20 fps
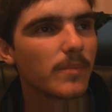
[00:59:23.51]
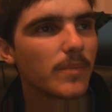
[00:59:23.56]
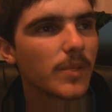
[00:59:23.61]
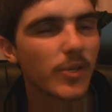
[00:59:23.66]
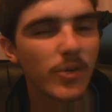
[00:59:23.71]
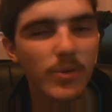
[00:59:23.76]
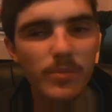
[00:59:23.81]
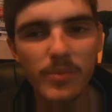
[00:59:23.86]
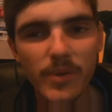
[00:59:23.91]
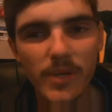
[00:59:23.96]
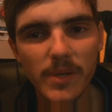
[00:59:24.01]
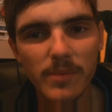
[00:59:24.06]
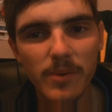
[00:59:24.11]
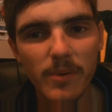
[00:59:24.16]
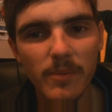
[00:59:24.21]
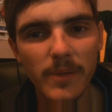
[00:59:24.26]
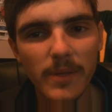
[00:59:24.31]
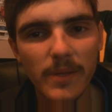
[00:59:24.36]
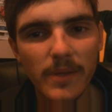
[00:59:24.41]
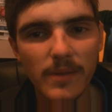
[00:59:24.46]
Gumprech
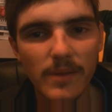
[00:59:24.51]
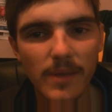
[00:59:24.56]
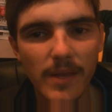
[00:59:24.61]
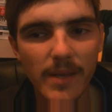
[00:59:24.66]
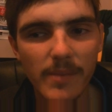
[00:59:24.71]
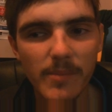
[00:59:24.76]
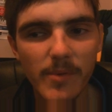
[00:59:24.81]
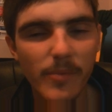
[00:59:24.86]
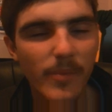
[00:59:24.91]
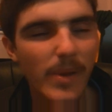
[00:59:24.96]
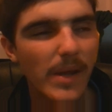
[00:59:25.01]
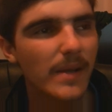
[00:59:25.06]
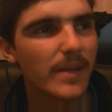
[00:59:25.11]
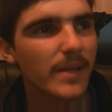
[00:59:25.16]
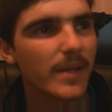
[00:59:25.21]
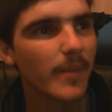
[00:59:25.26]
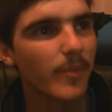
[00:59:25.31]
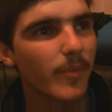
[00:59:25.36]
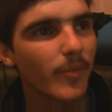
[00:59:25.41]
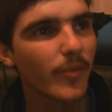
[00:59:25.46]
probably led him around a
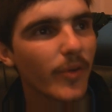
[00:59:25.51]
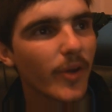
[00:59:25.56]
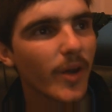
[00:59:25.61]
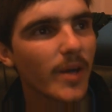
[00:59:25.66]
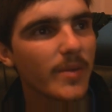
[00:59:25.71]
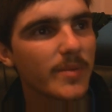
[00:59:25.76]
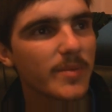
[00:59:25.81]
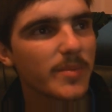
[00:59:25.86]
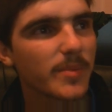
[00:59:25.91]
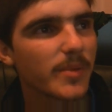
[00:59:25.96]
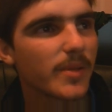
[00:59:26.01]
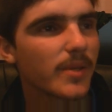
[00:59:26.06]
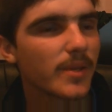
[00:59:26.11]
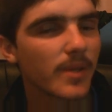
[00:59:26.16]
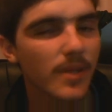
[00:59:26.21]
couple of times, but